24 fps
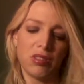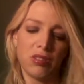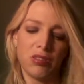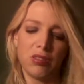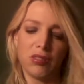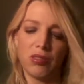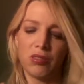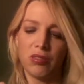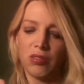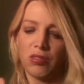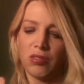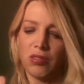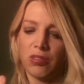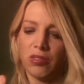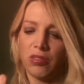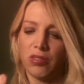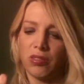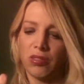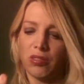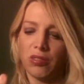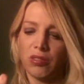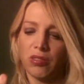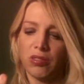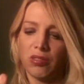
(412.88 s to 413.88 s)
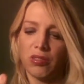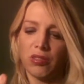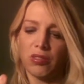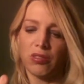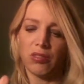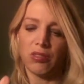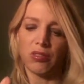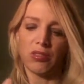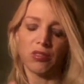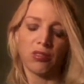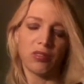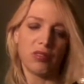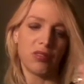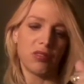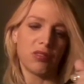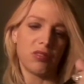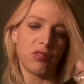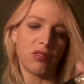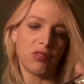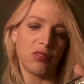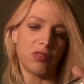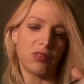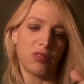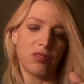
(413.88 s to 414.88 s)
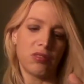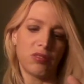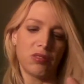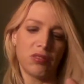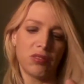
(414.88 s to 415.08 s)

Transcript: (silence)